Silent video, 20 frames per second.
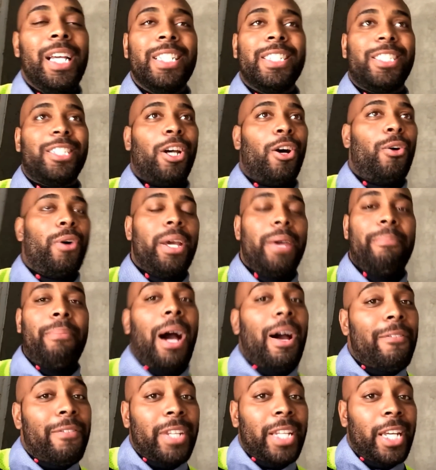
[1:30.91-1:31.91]
So in
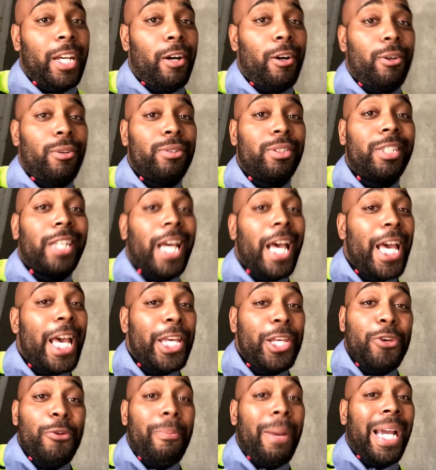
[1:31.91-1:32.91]
my videos,
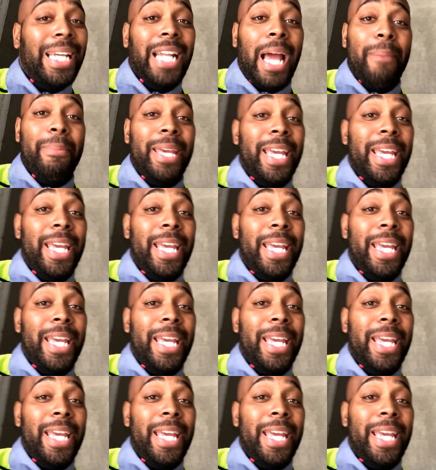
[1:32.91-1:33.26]
you might not